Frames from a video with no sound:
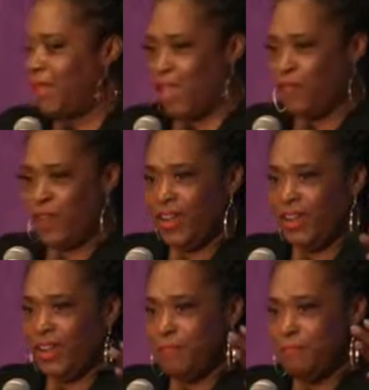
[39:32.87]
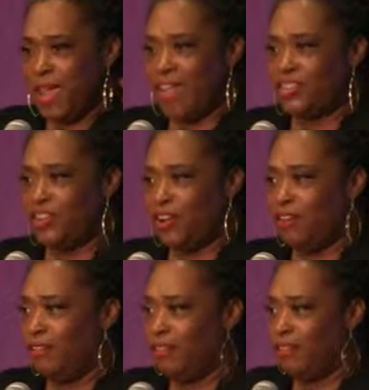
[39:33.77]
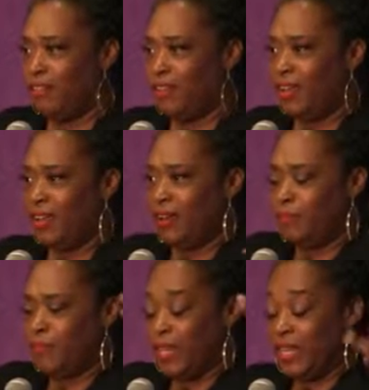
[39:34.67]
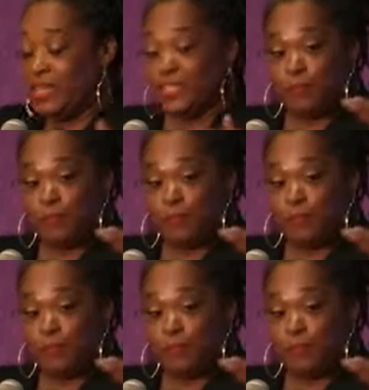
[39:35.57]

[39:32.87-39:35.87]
Every major police